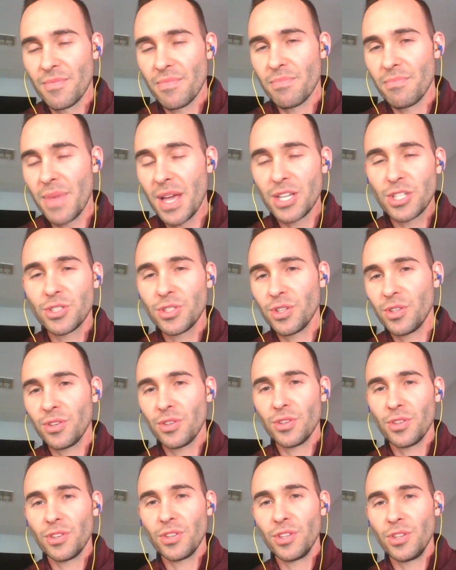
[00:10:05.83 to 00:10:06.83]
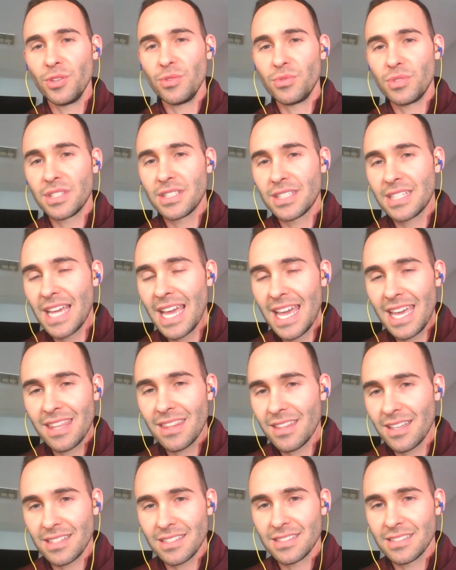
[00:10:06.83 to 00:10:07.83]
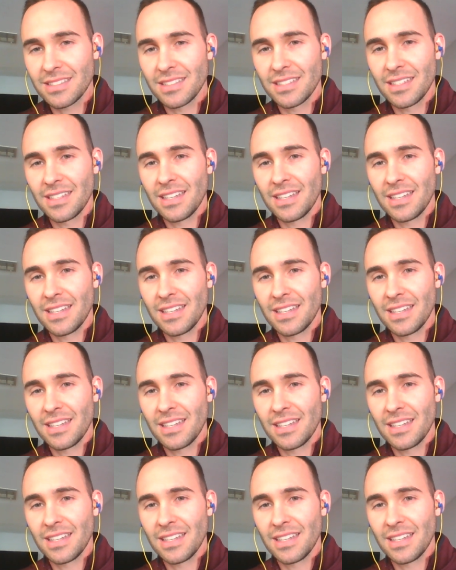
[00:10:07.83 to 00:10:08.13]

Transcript: Make sure you take this